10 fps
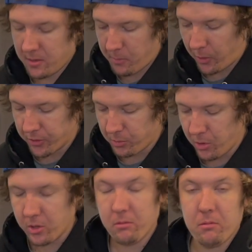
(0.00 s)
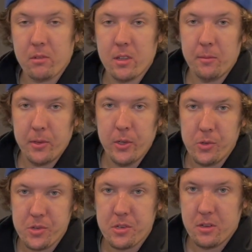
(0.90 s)
the bolts won't come
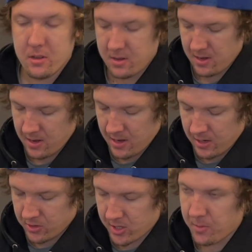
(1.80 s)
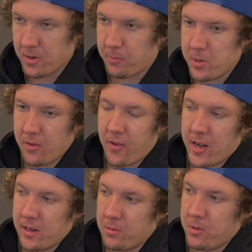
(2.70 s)
loose. Generally what you
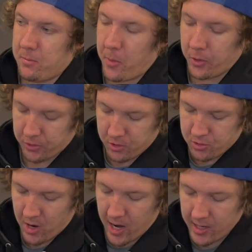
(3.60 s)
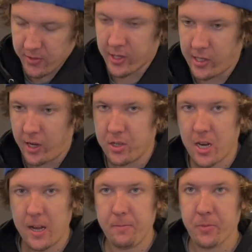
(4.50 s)
find is when the bolts are dry and they've got
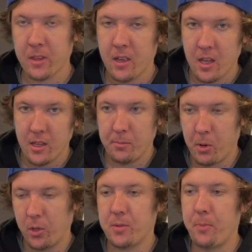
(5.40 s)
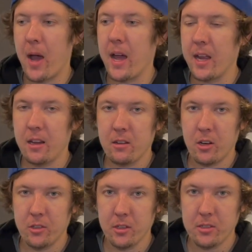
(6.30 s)
Loctite, the bolts bind
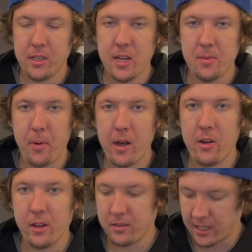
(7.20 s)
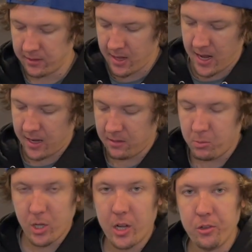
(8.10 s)
on the seized bearings and then
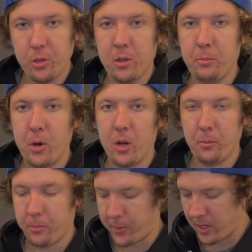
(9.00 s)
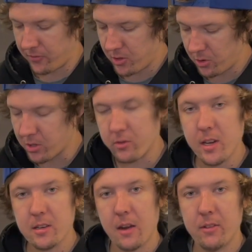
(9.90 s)
will undo the bolt. But if you
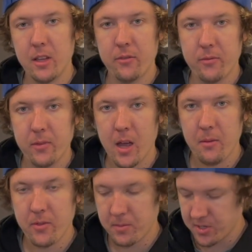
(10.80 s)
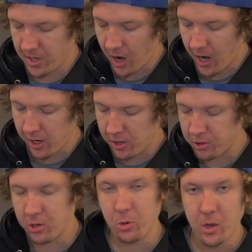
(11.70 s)
greased everything from the start and you
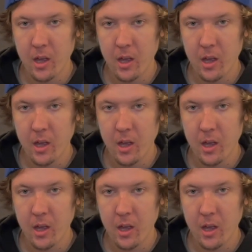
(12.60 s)
do